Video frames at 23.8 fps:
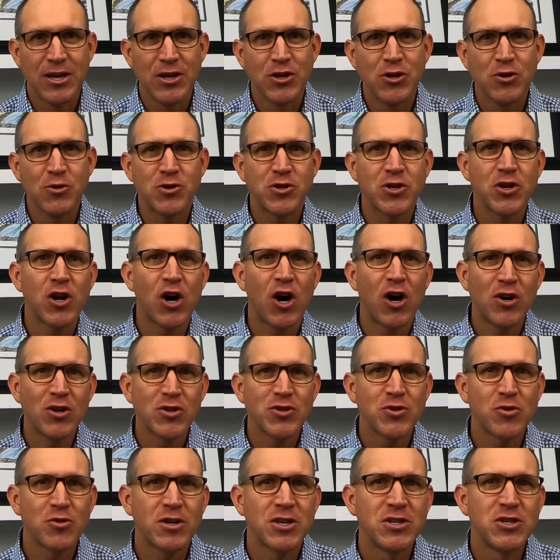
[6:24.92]
You should
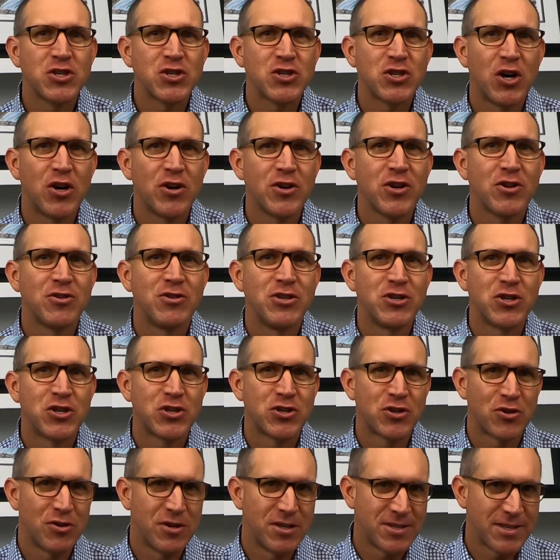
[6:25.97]
also consult your
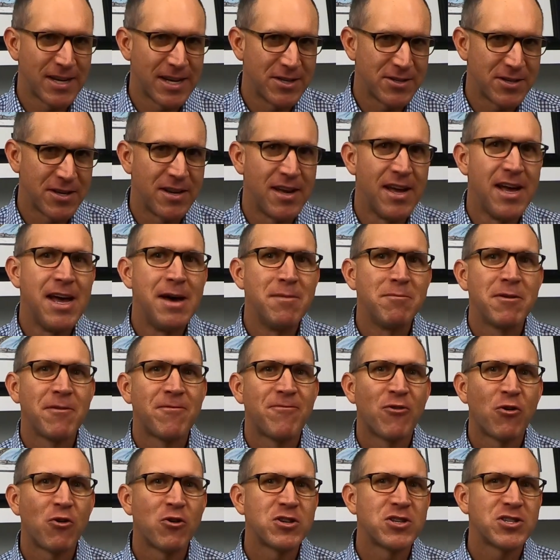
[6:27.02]
insurance agent
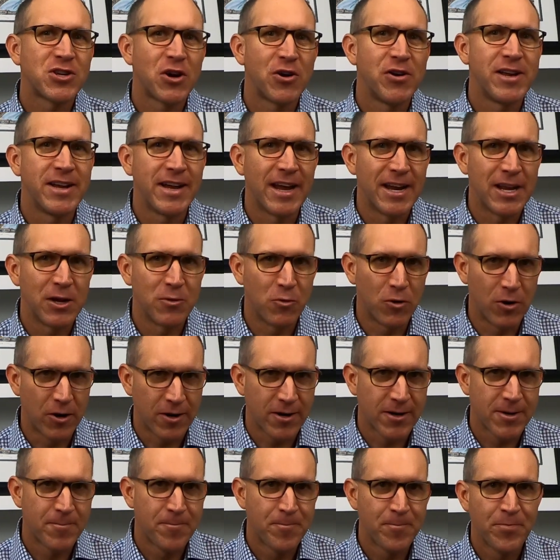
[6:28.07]
before starting any
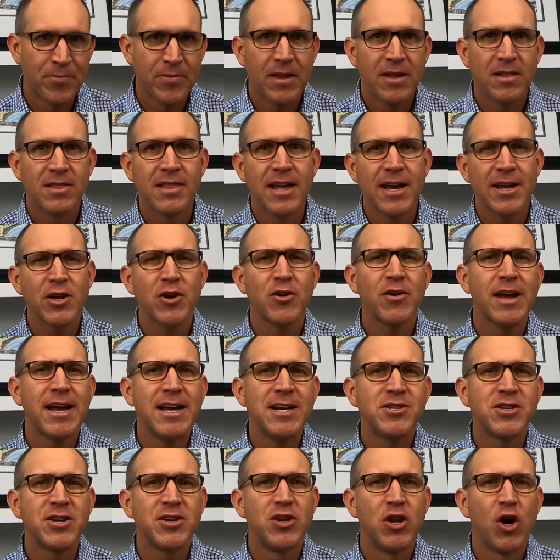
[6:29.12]
work. Let your
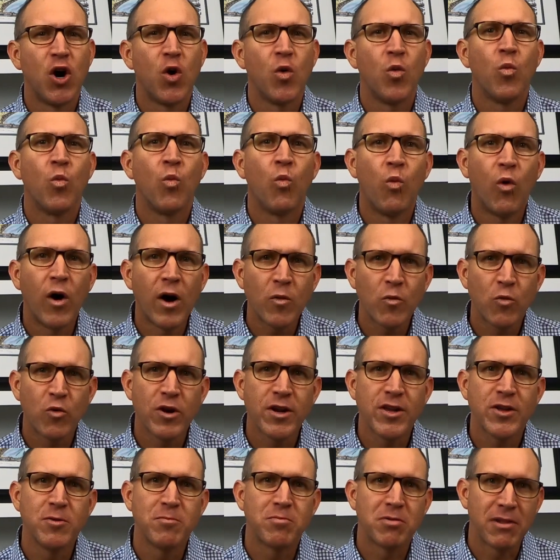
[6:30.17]
agent know what
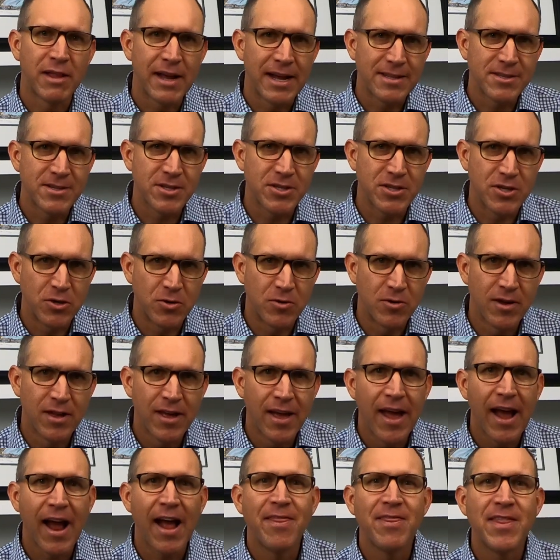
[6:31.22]
work you plan to do
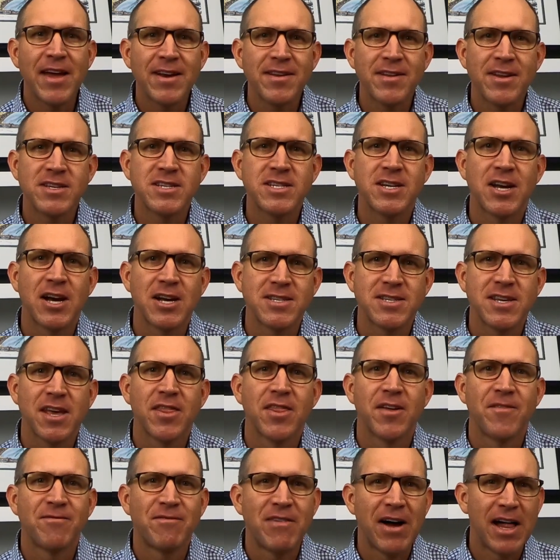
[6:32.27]
and then discuss
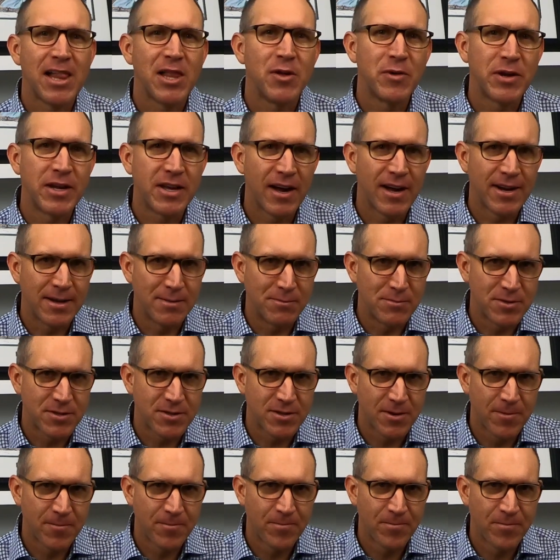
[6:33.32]
the following
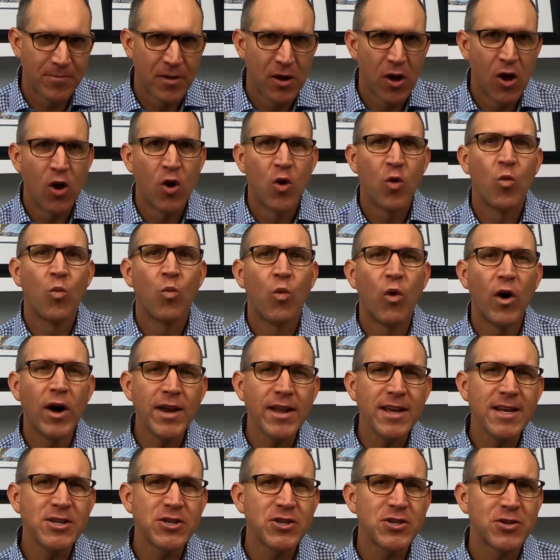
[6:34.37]
items.
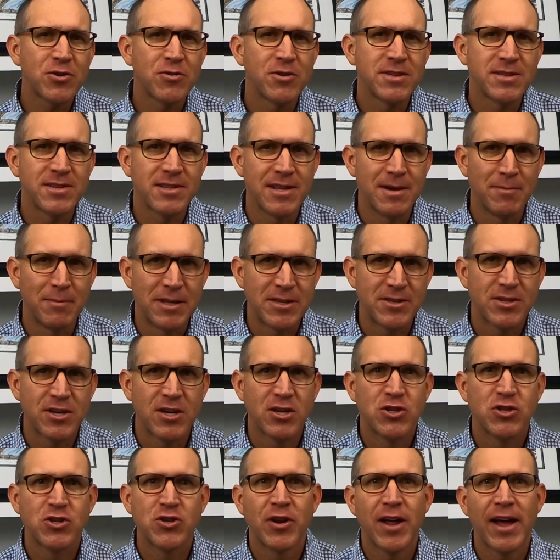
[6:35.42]
What insurance
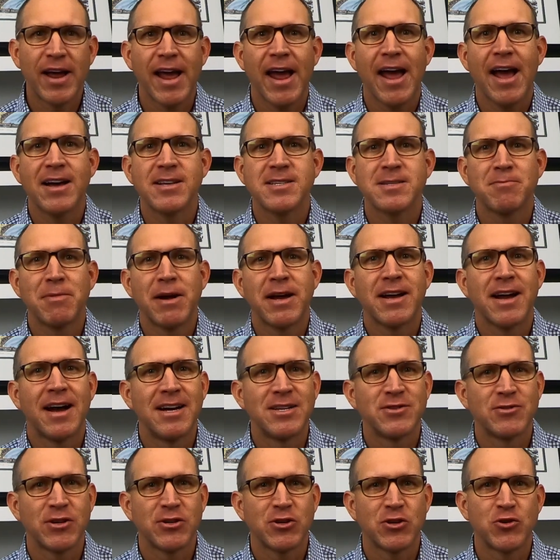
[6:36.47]
limits should I ask my
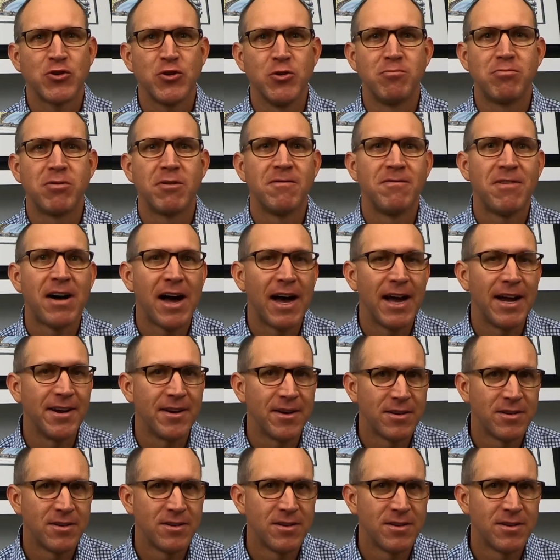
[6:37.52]
contractor to provide?